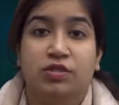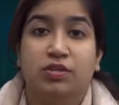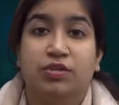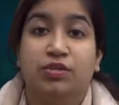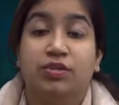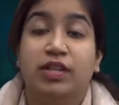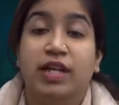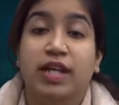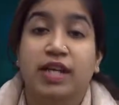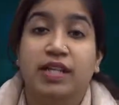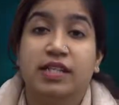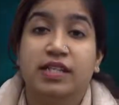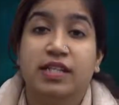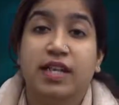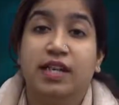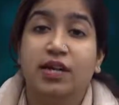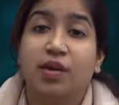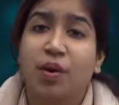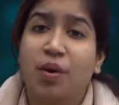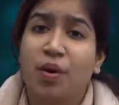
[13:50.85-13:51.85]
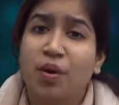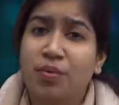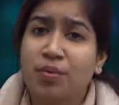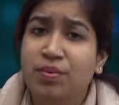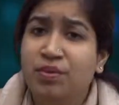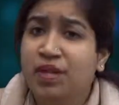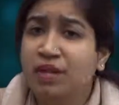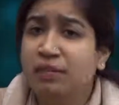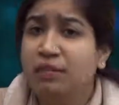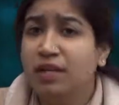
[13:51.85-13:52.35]
to create can
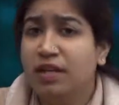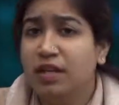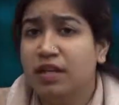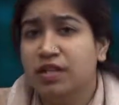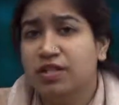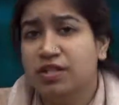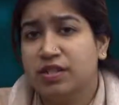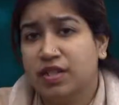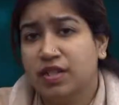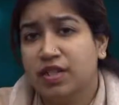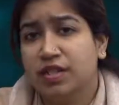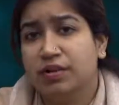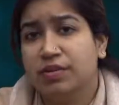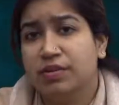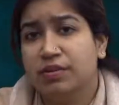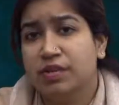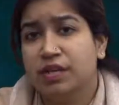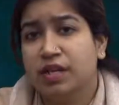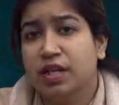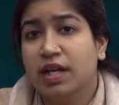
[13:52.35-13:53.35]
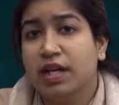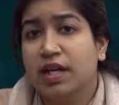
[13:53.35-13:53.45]
only be secured